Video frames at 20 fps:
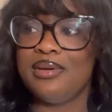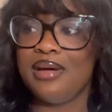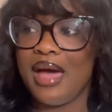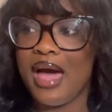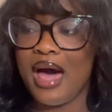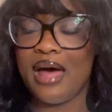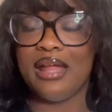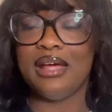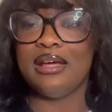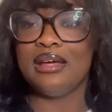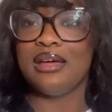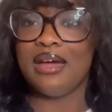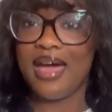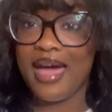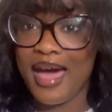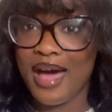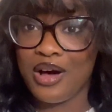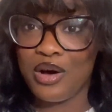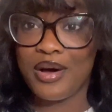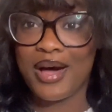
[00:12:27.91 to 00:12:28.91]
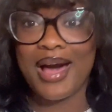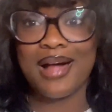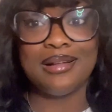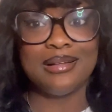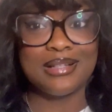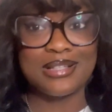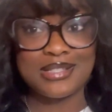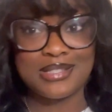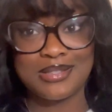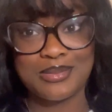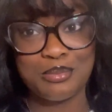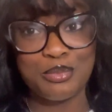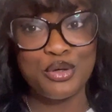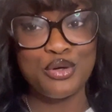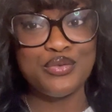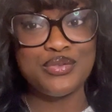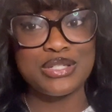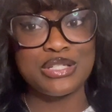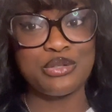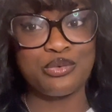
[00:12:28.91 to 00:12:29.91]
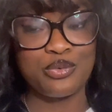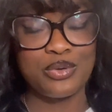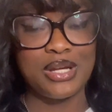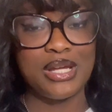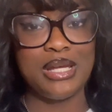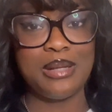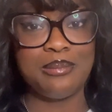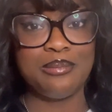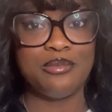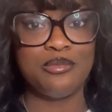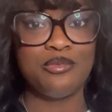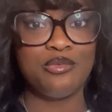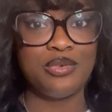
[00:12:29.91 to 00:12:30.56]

how Alex moves in the ring